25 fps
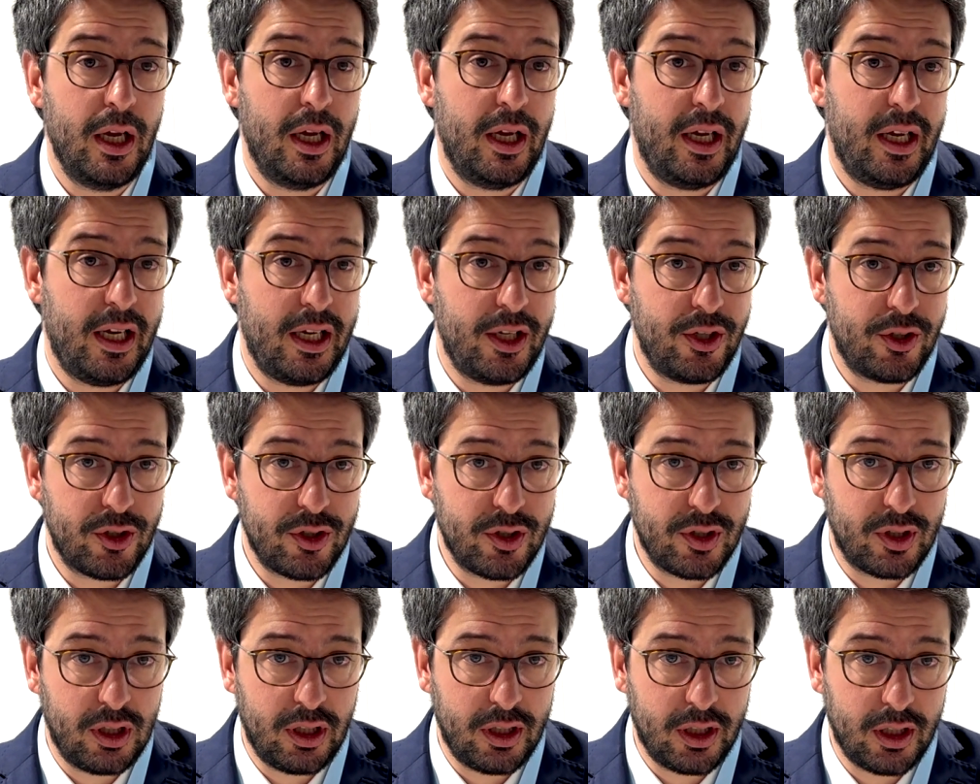
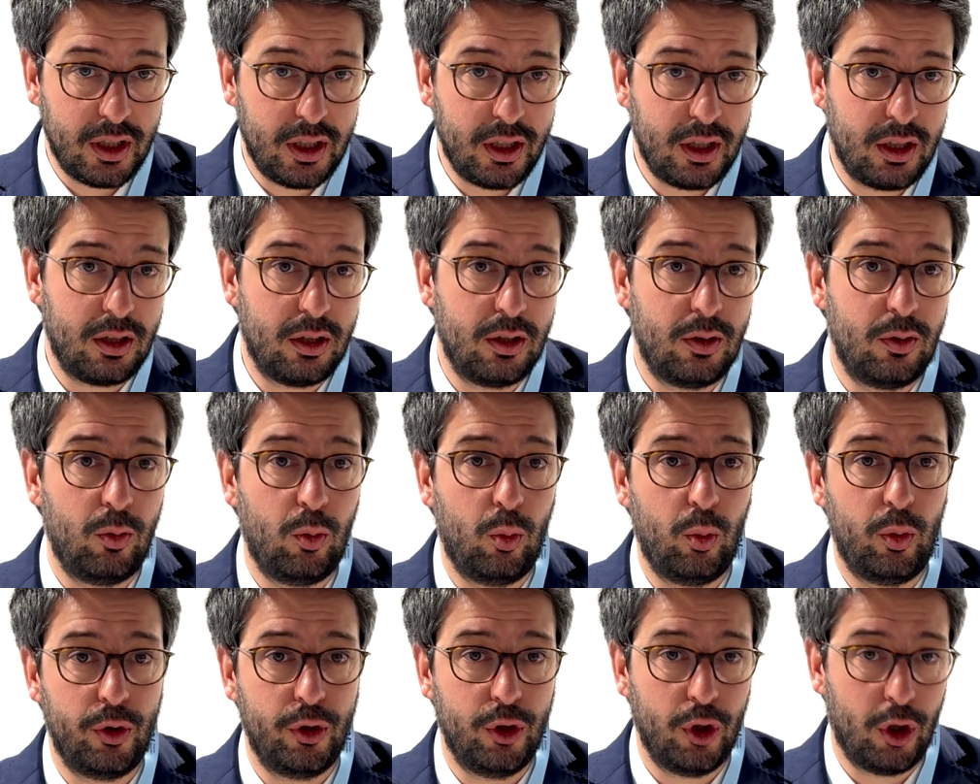Interestingly,
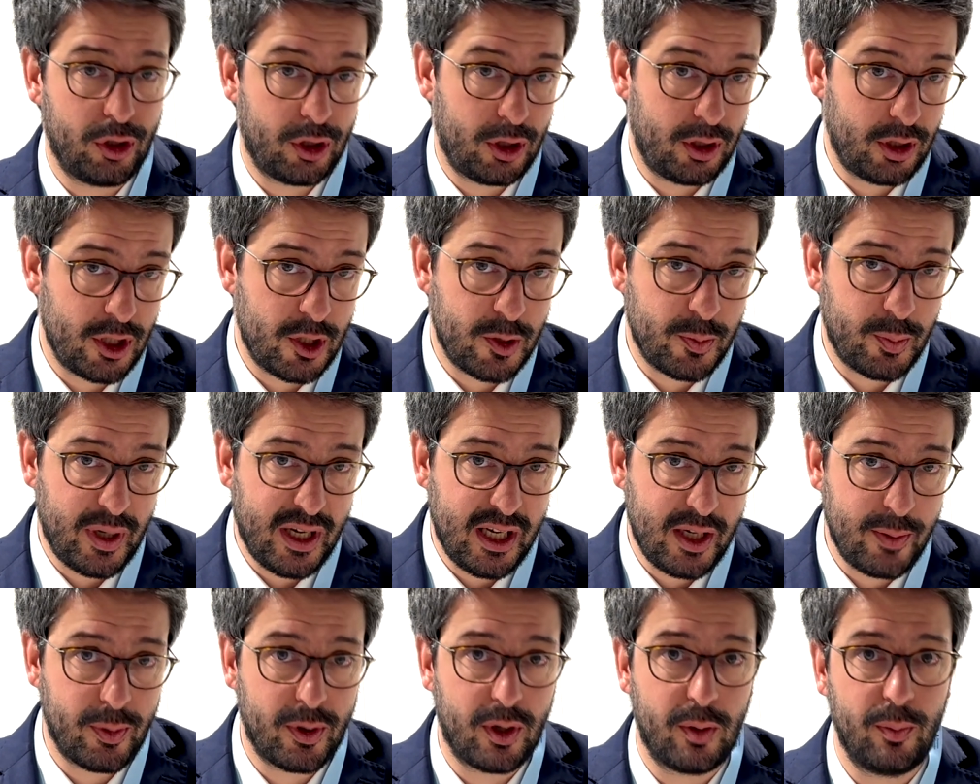not in this
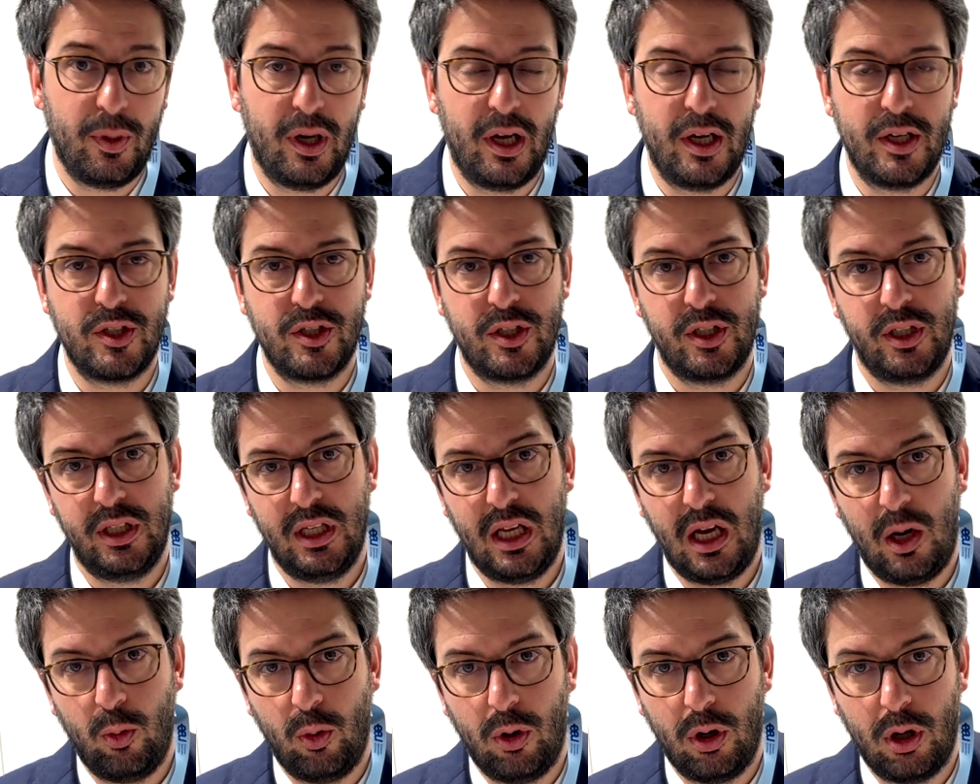paper, but in
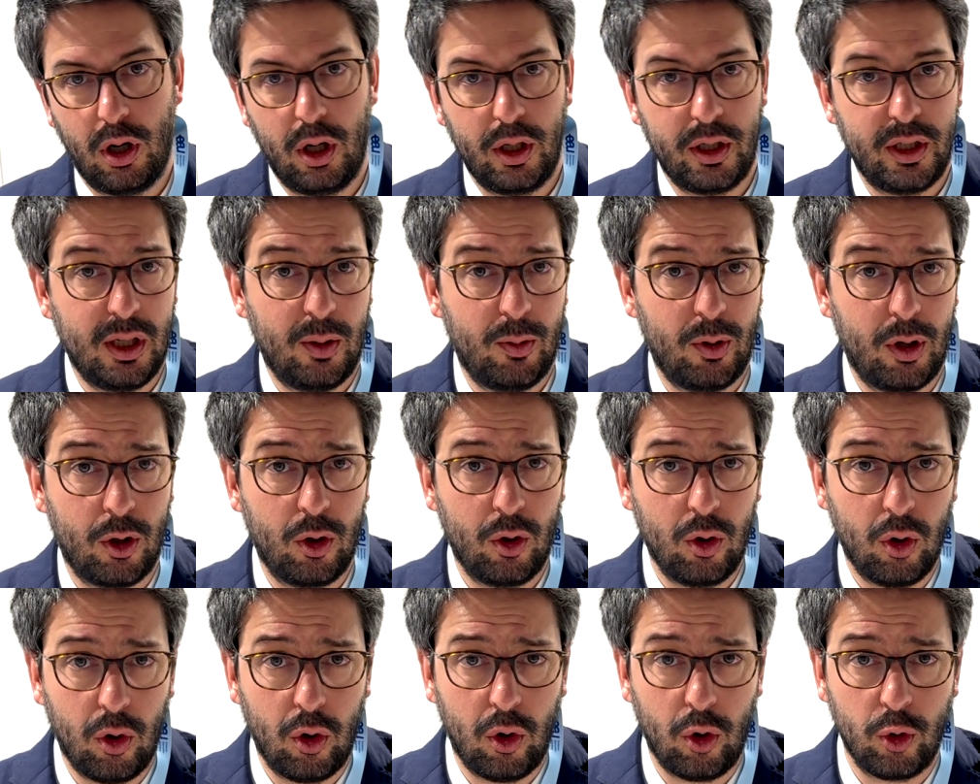our, in our
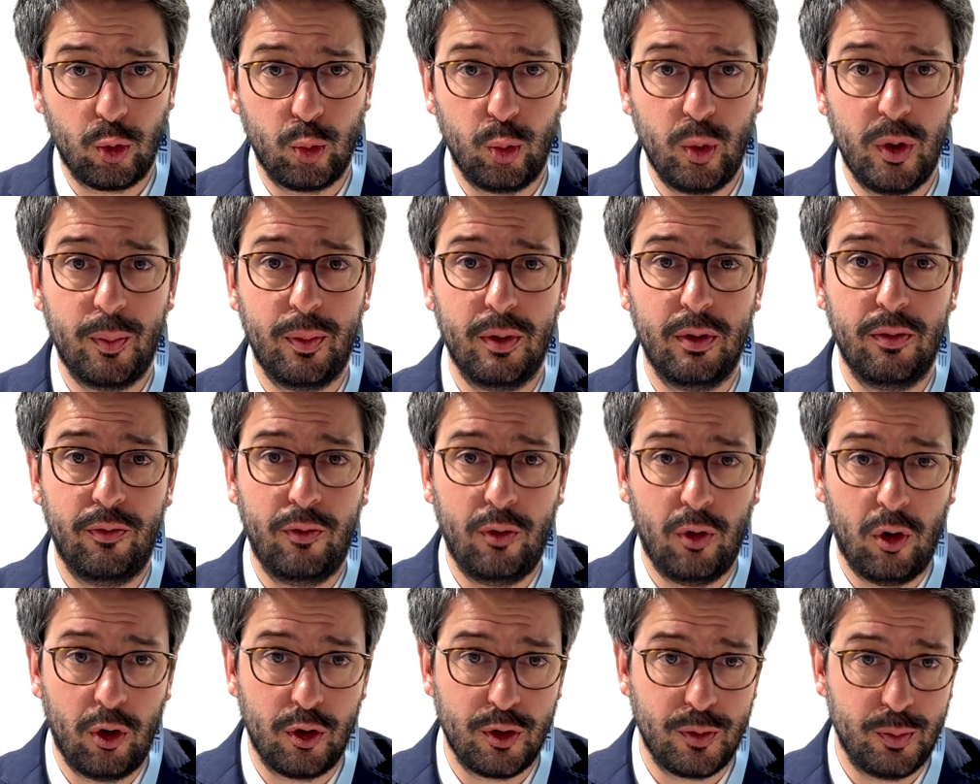cohort, we
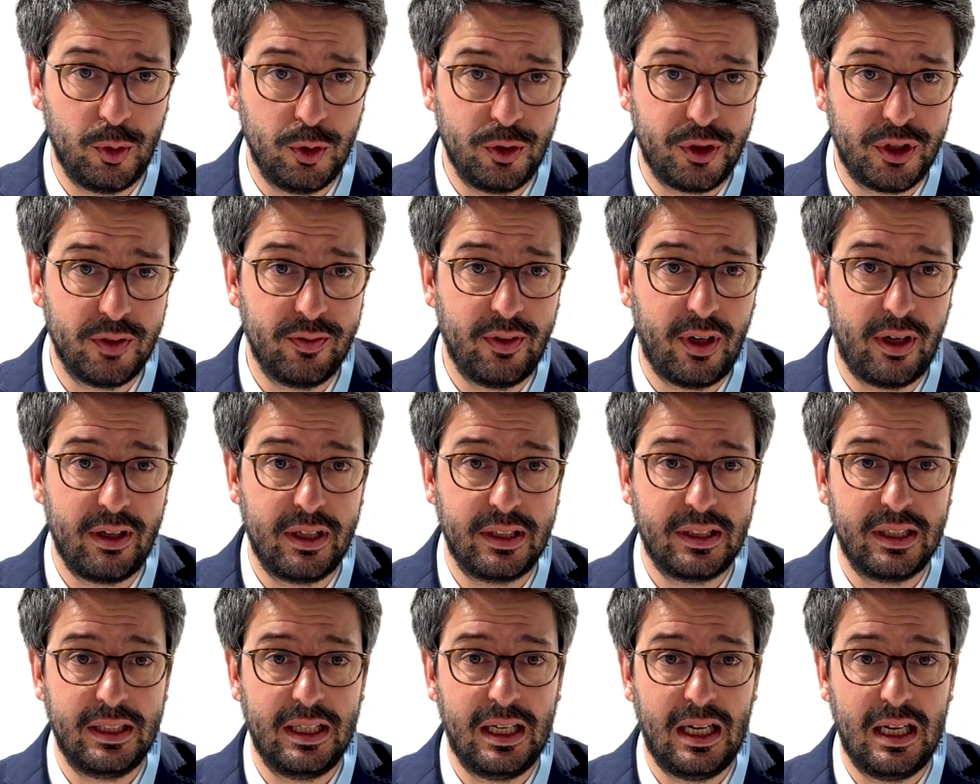performed
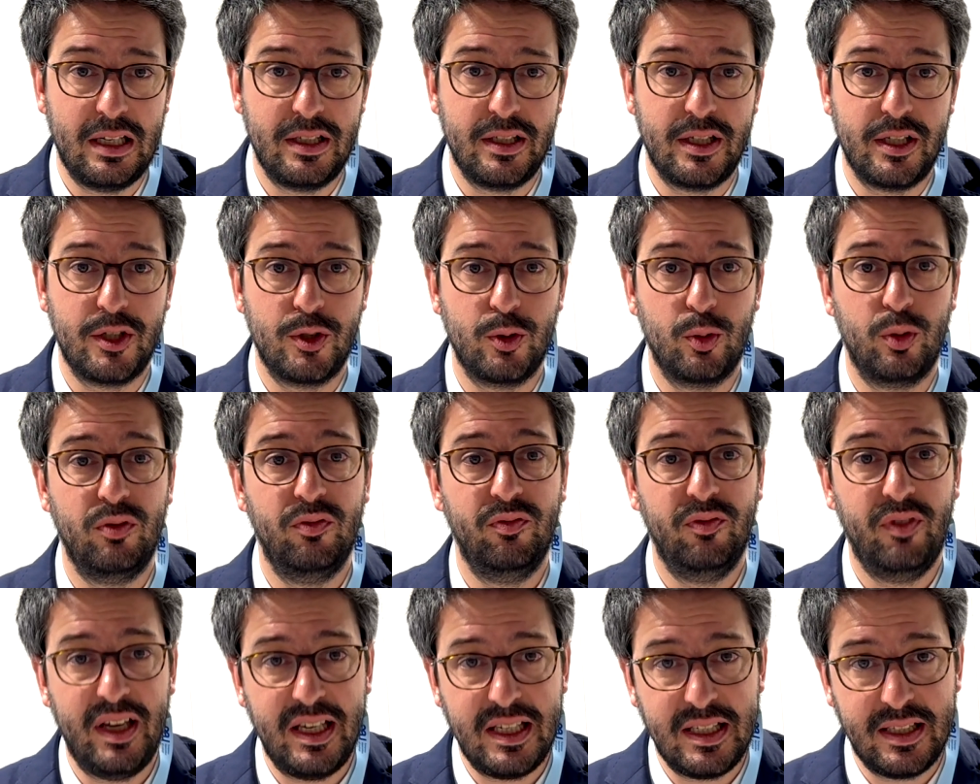multivariate analysis to
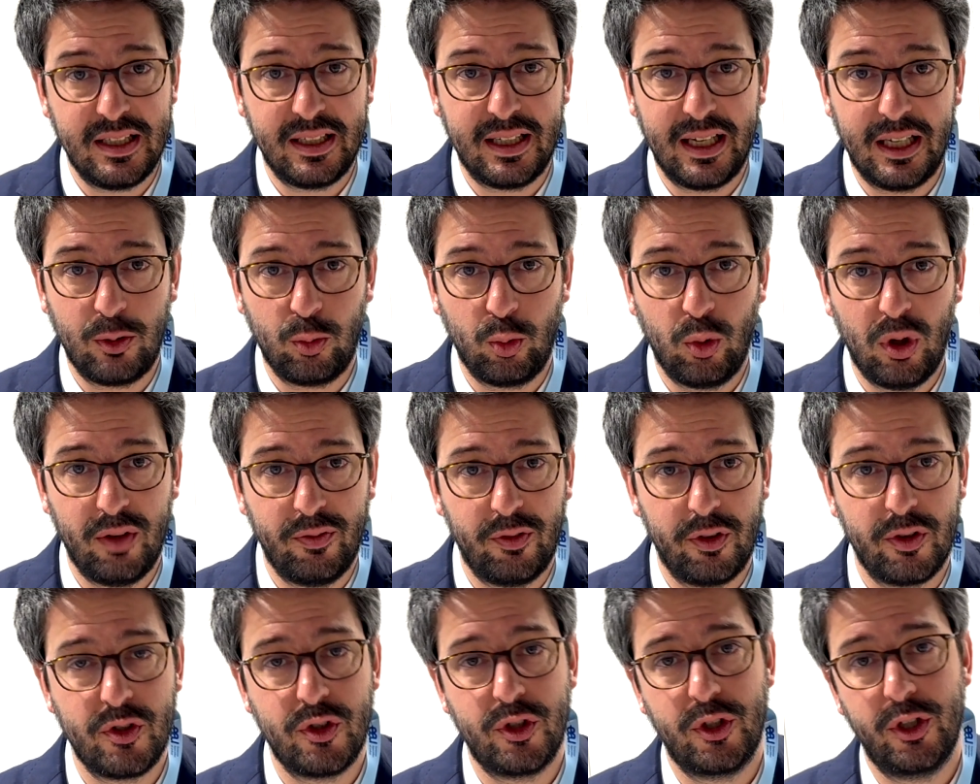investigate
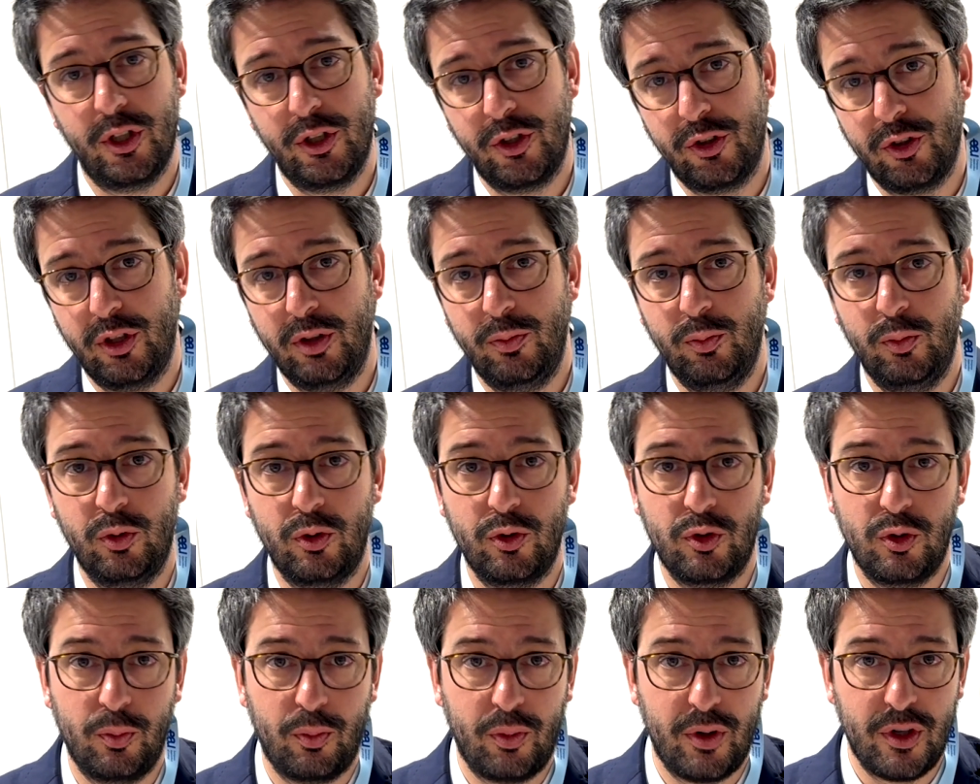whether certain
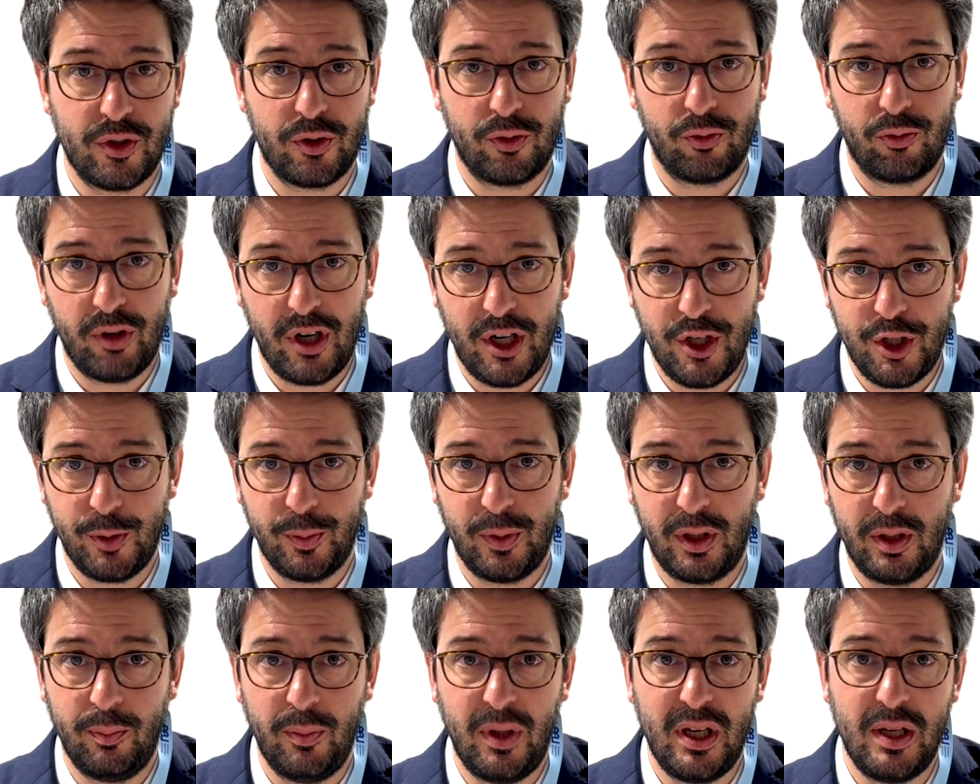immunosuppressive
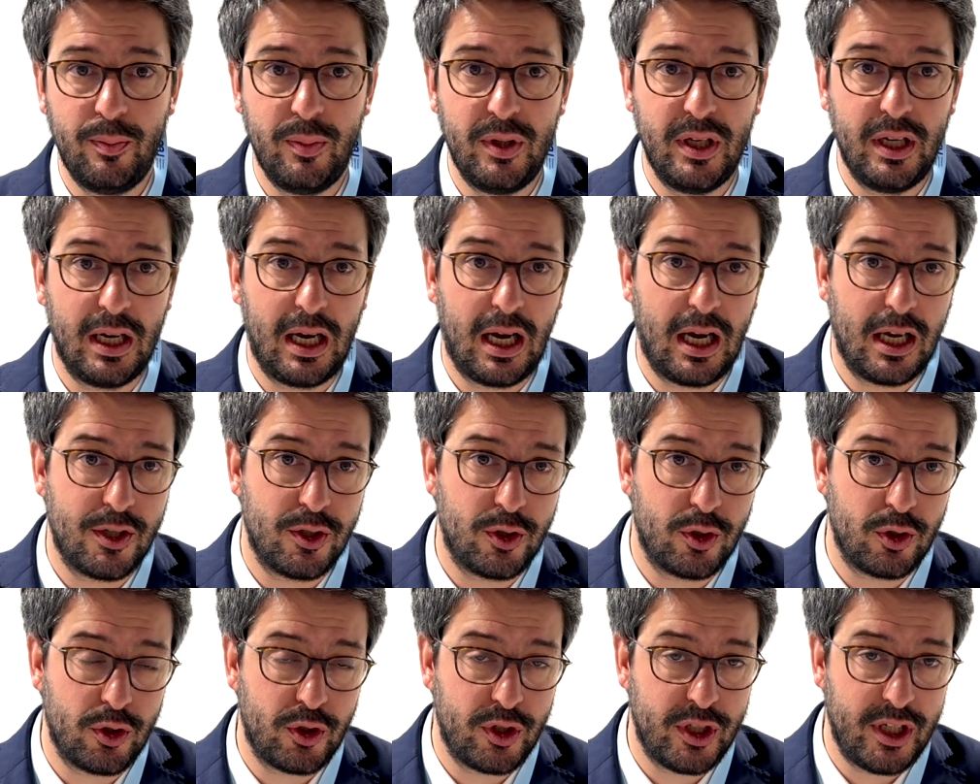regimen may be
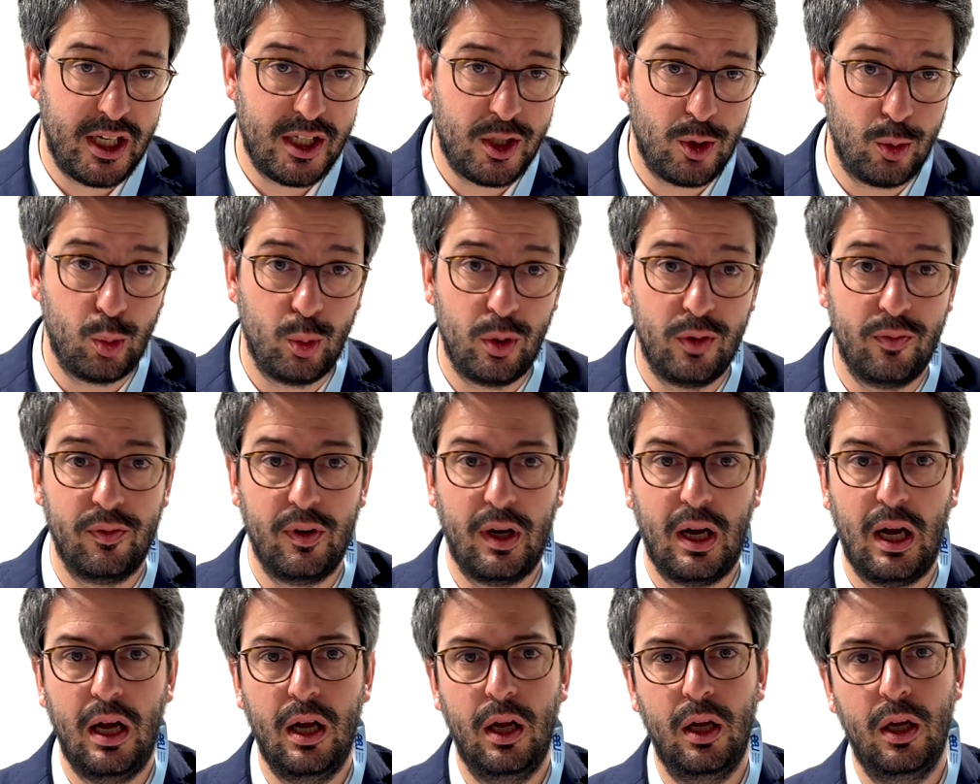associated with
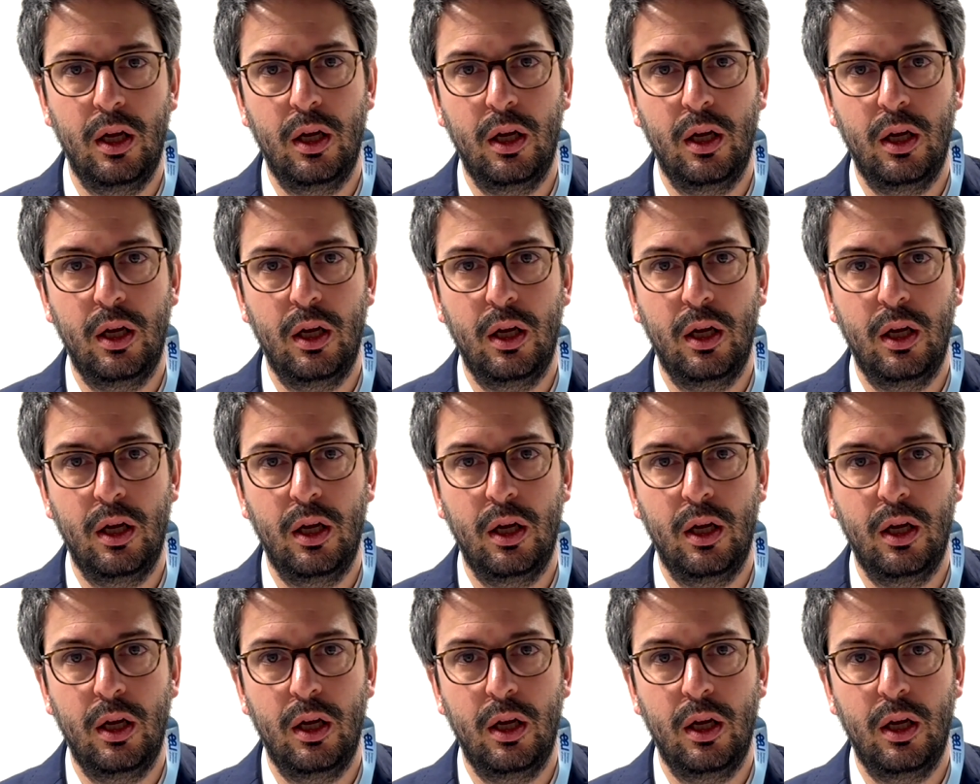a